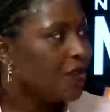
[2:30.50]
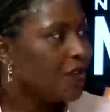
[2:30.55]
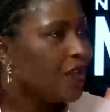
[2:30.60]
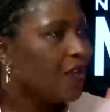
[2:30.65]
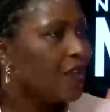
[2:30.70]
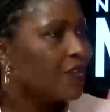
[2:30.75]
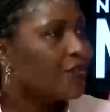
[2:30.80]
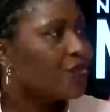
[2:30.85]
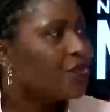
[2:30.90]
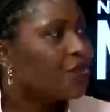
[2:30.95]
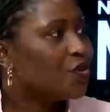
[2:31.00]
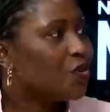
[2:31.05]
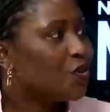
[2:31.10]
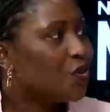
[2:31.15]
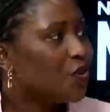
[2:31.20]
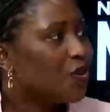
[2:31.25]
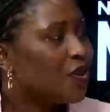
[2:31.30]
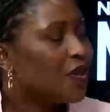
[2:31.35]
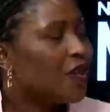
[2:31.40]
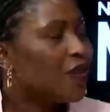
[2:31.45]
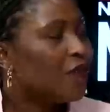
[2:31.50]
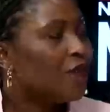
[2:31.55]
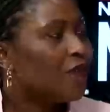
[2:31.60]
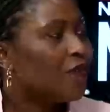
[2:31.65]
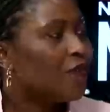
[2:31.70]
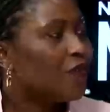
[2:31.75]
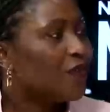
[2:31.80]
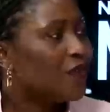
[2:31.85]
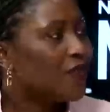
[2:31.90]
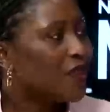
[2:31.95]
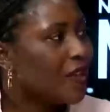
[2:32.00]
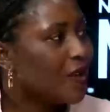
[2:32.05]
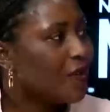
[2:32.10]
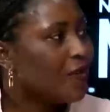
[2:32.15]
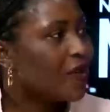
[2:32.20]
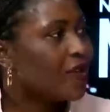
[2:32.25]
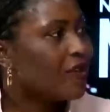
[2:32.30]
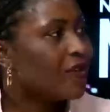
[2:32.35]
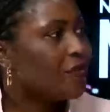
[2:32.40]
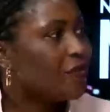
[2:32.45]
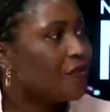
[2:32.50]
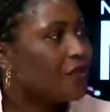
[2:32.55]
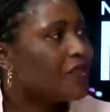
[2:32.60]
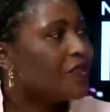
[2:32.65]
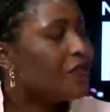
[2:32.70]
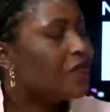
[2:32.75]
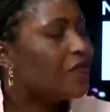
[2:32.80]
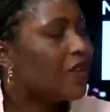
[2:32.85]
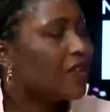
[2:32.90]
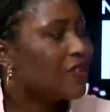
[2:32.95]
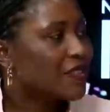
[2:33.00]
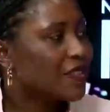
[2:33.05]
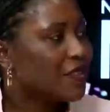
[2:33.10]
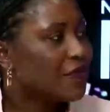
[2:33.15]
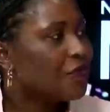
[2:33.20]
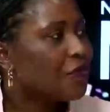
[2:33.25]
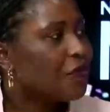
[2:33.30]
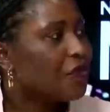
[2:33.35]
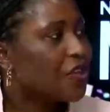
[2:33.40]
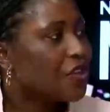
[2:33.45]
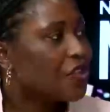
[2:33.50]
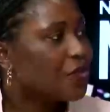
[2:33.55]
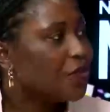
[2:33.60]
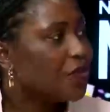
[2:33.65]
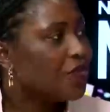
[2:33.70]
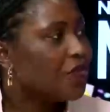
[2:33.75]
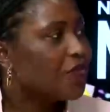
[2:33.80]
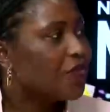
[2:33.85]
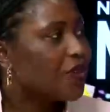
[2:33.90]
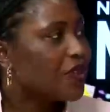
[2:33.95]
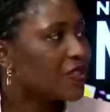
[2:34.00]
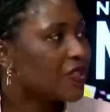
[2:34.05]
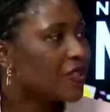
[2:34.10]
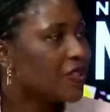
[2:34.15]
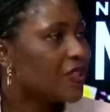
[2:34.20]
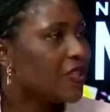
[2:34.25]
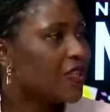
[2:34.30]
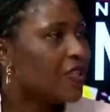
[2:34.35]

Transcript: And so now that there is a vaccine for HPV vaccine,